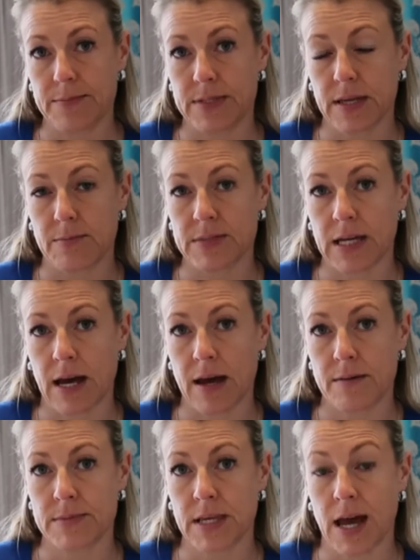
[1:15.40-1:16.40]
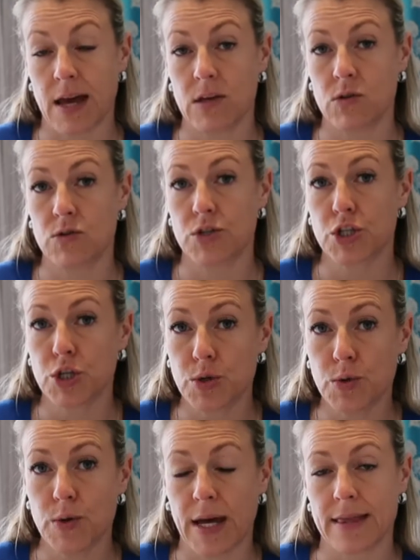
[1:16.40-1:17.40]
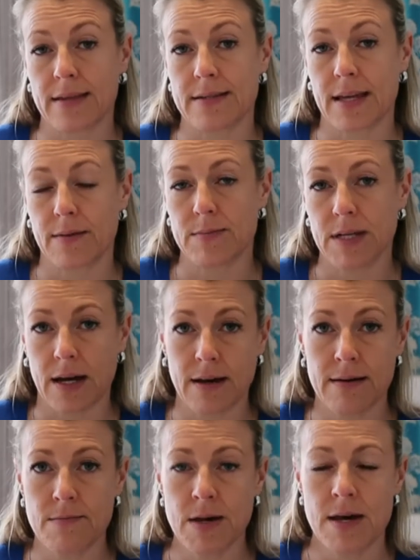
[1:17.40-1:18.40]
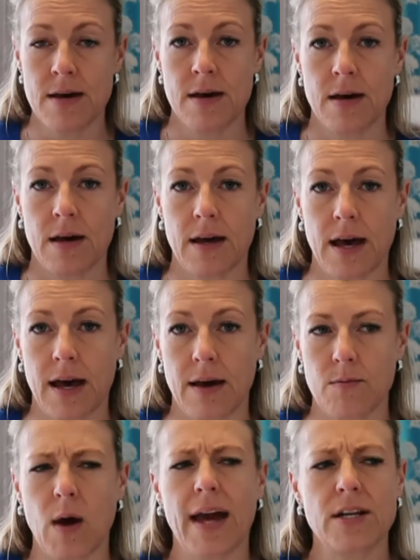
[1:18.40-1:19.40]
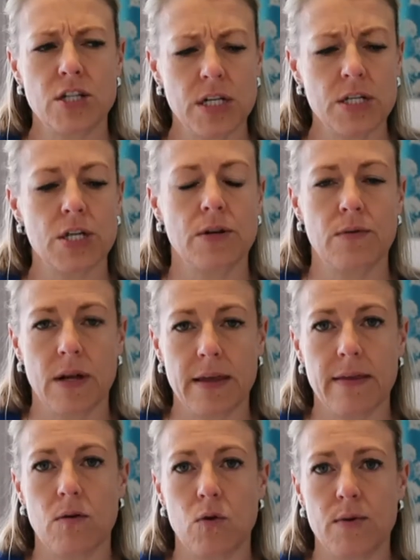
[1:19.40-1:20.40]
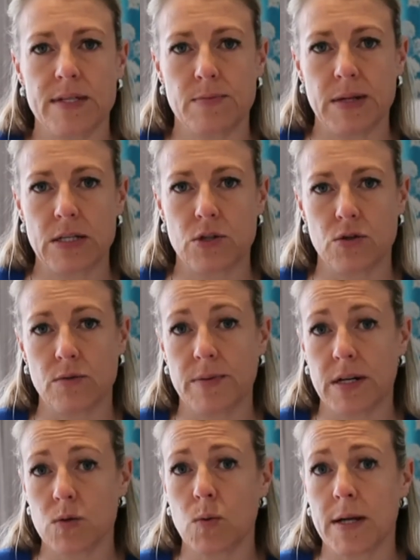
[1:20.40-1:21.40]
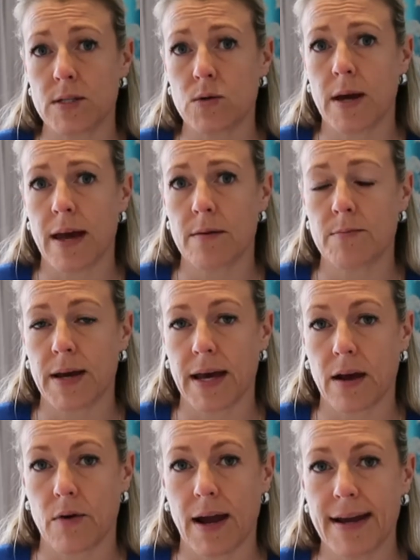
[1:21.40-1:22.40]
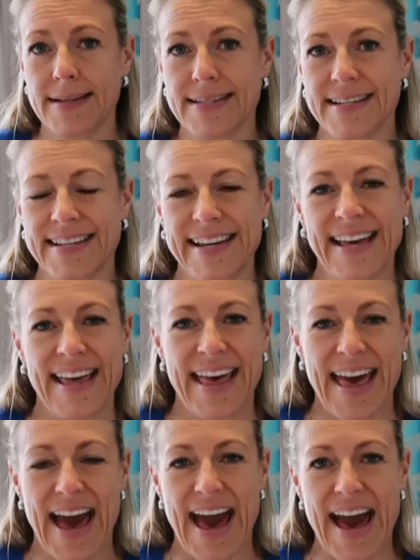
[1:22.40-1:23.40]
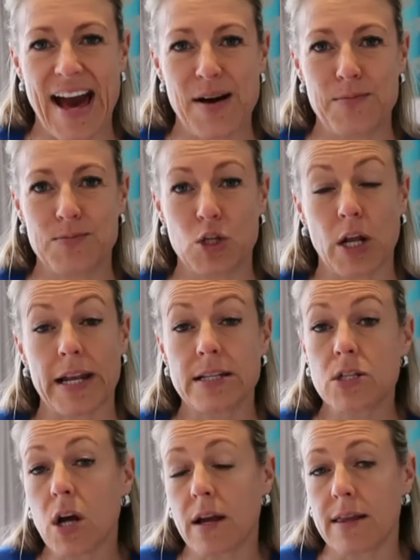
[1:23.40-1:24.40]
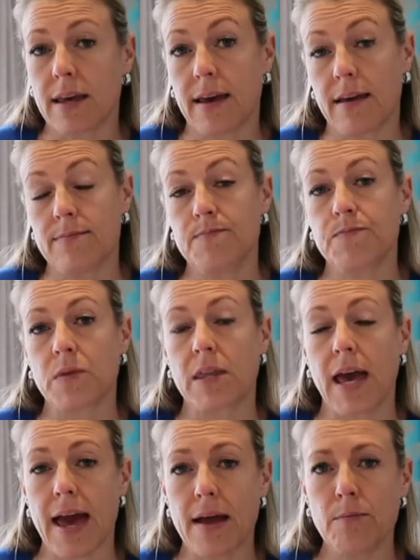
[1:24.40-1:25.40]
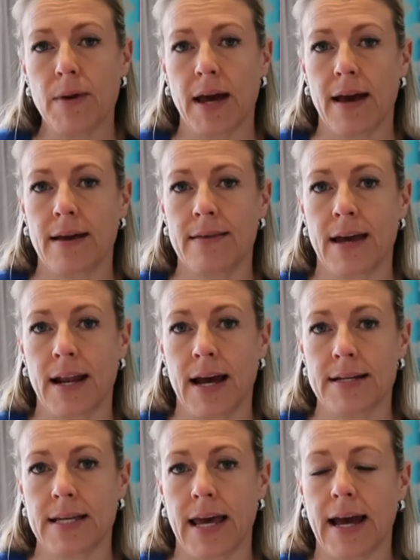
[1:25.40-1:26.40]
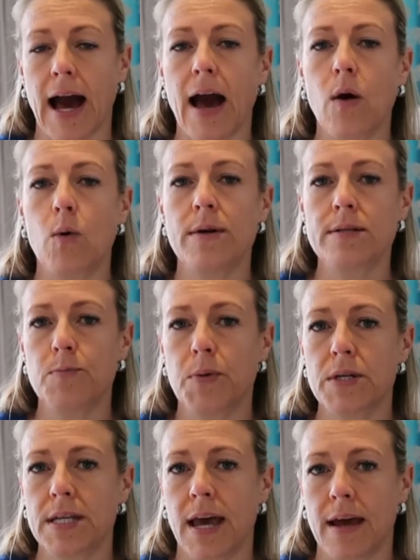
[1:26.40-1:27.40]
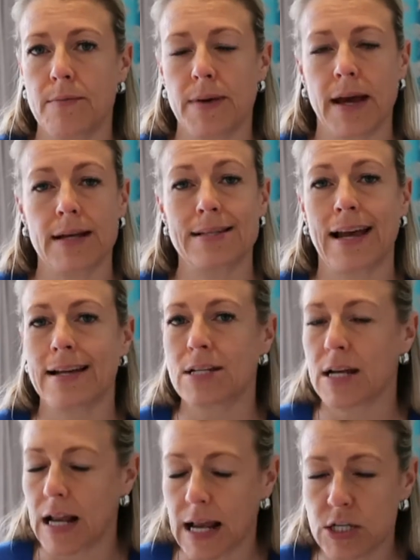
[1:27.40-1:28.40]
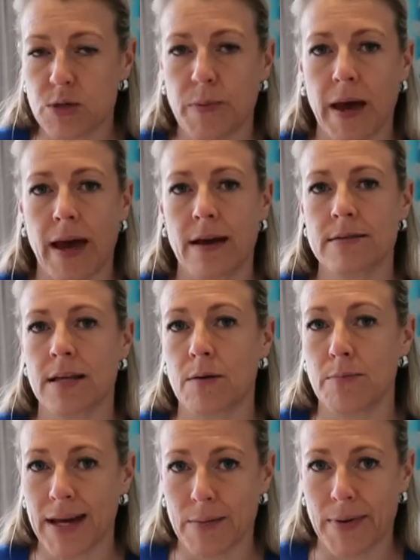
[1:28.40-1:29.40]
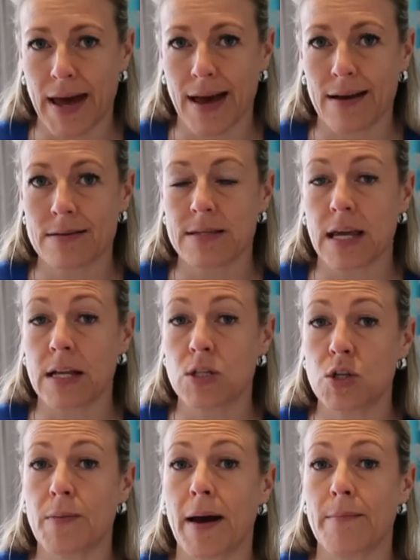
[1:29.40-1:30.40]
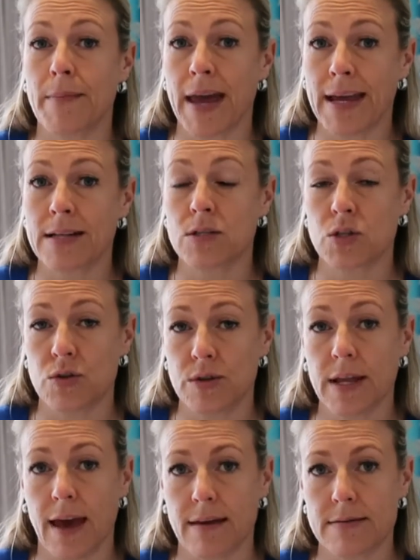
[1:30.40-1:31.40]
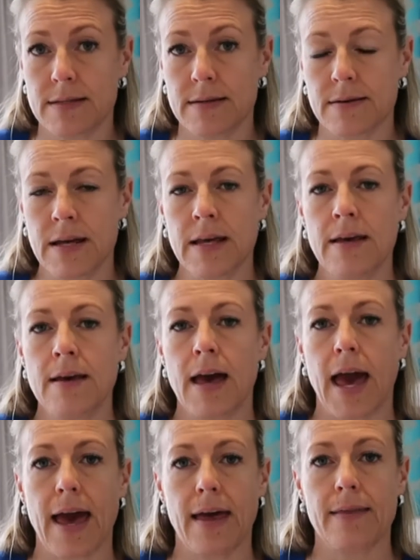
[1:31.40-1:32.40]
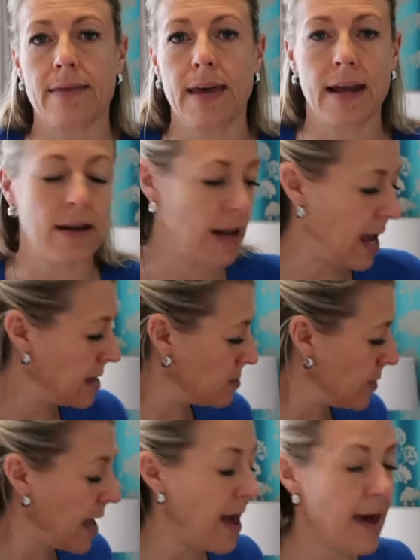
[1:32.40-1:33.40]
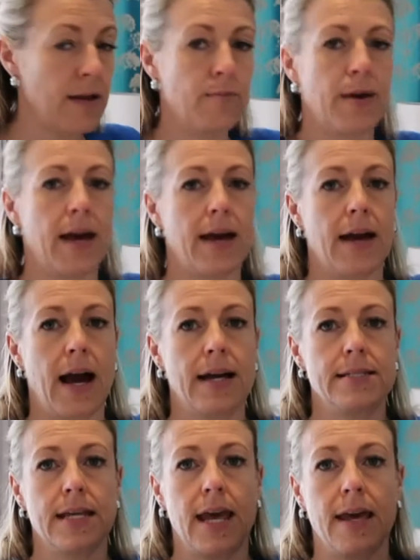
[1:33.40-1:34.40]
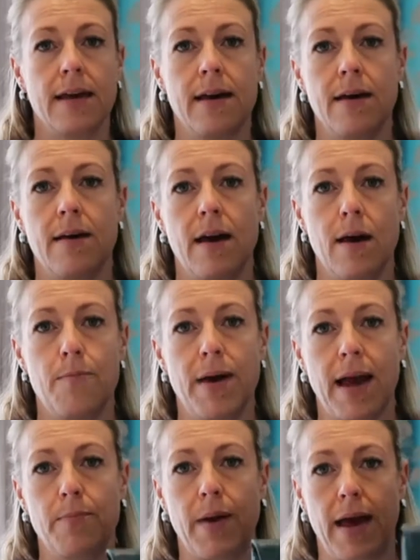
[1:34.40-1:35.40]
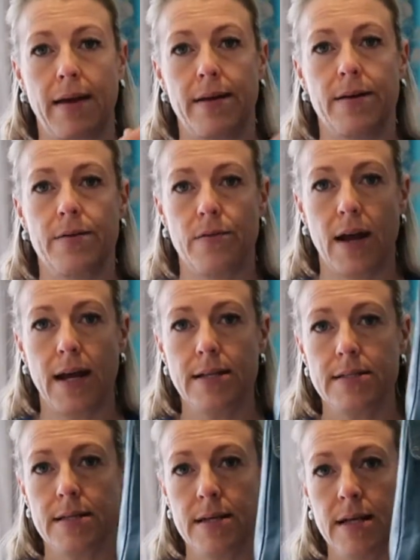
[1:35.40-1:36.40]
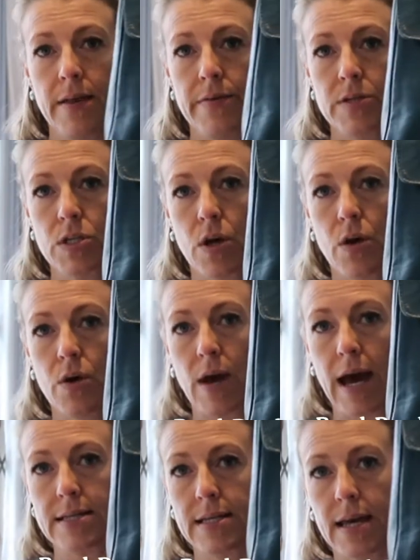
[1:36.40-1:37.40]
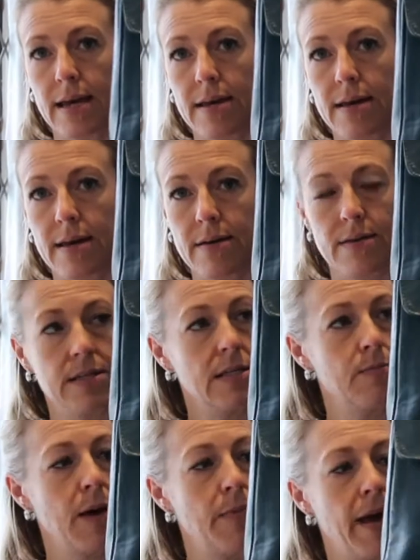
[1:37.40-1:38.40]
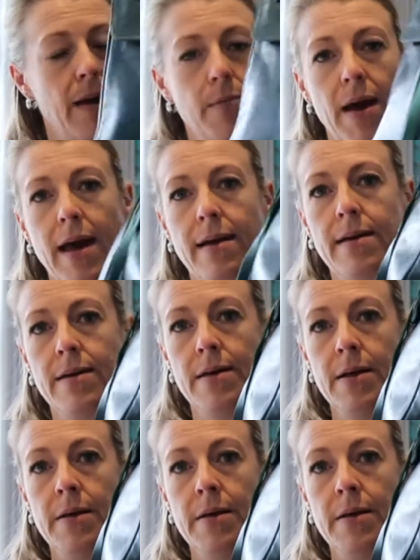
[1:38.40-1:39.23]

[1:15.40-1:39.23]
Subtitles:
Sometimes I use 2 at the same time. Well, actually generally there'll always be 2, because one's your handbag, right? So let's start there. The handbag that I take, I always put handbags like clutch bags and bigger bags into my main suitcase. And then as my handbag, I take a backpack, right? So this is my backpack.